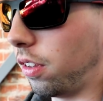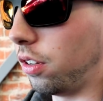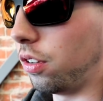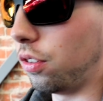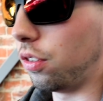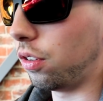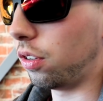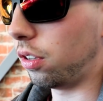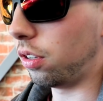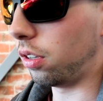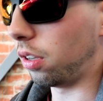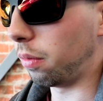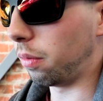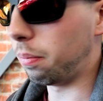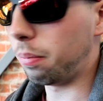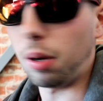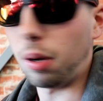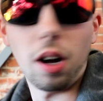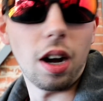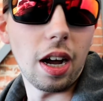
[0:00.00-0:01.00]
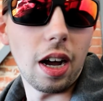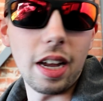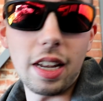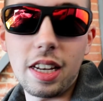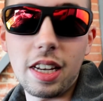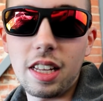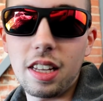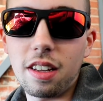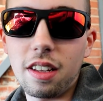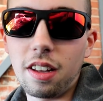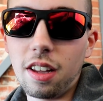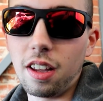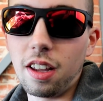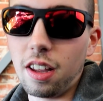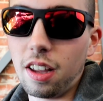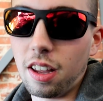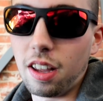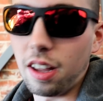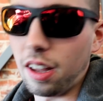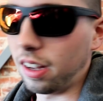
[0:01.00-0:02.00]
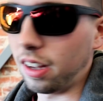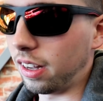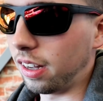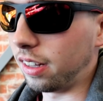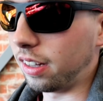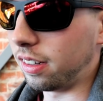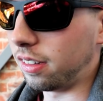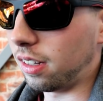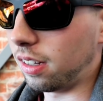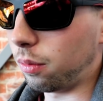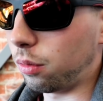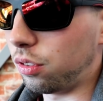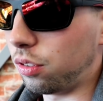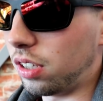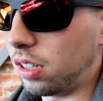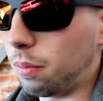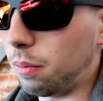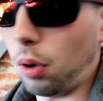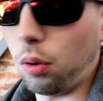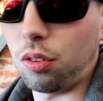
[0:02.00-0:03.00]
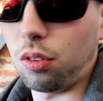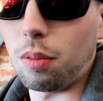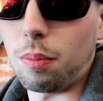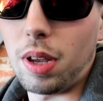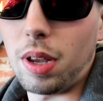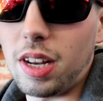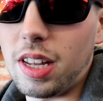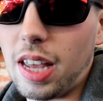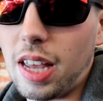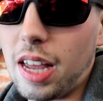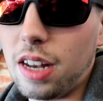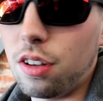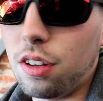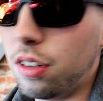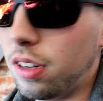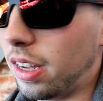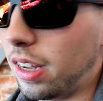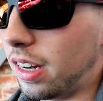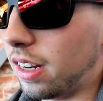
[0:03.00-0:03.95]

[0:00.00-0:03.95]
the new Pioneer double din multimedia head unit.